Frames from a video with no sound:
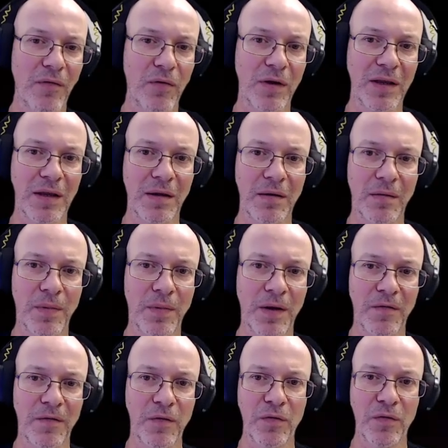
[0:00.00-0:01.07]
already
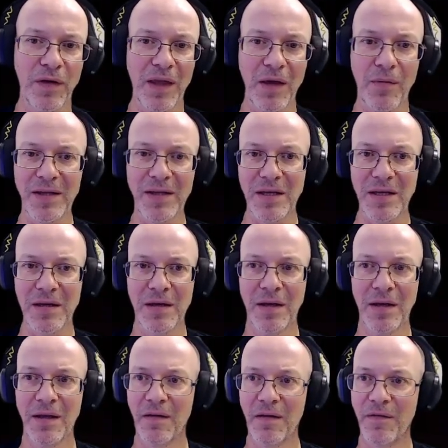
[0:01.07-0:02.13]
been through the KYC,
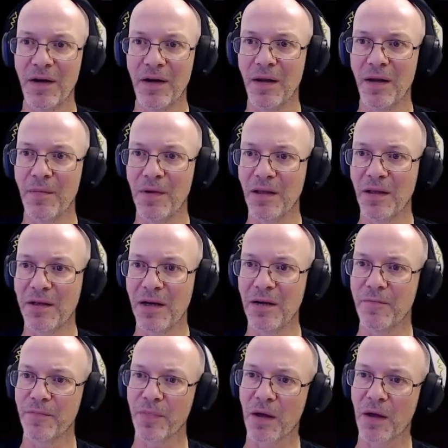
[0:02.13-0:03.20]
then
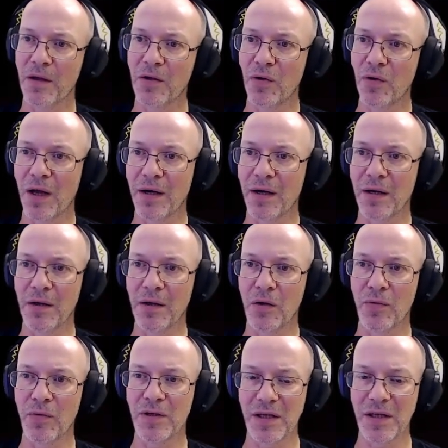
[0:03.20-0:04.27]
immediately you
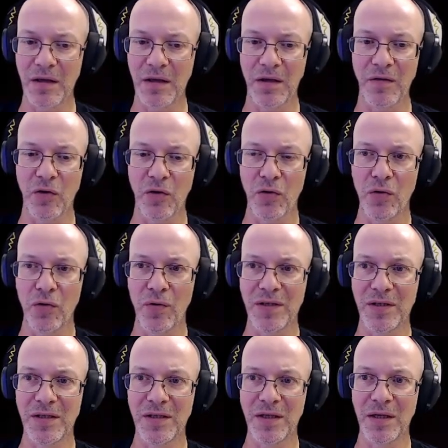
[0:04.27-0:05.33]
will see your
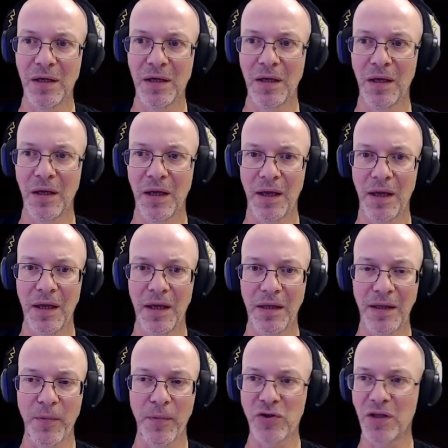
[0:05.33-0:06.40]
USDC
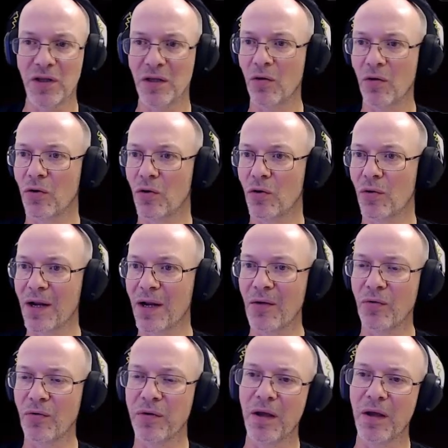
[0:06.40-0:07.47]
deposited on your
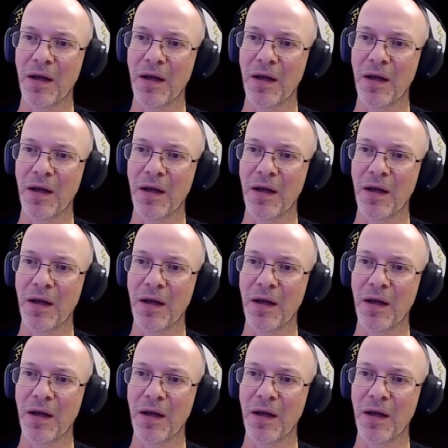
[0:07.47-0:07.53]
account.